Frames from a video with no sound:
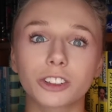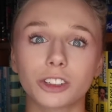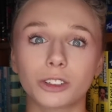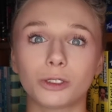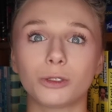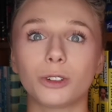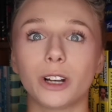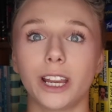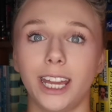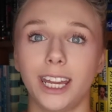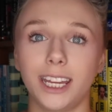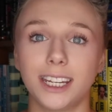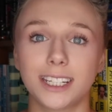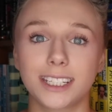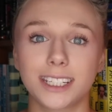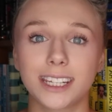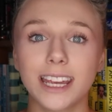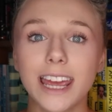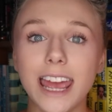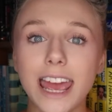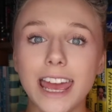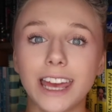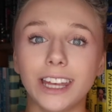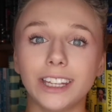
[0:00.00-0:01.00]
to read.
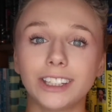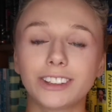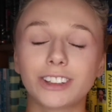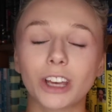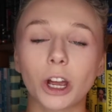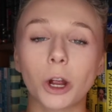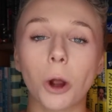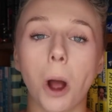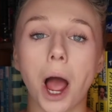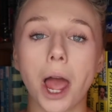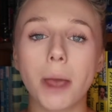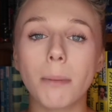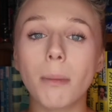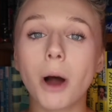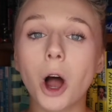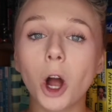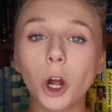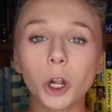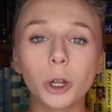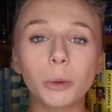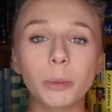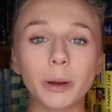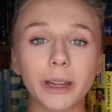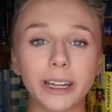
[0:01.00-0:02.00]
So I'm
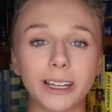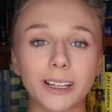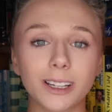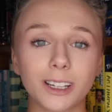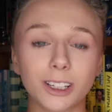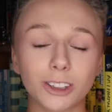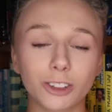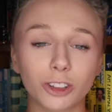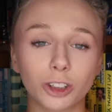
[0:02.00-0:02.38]
hoping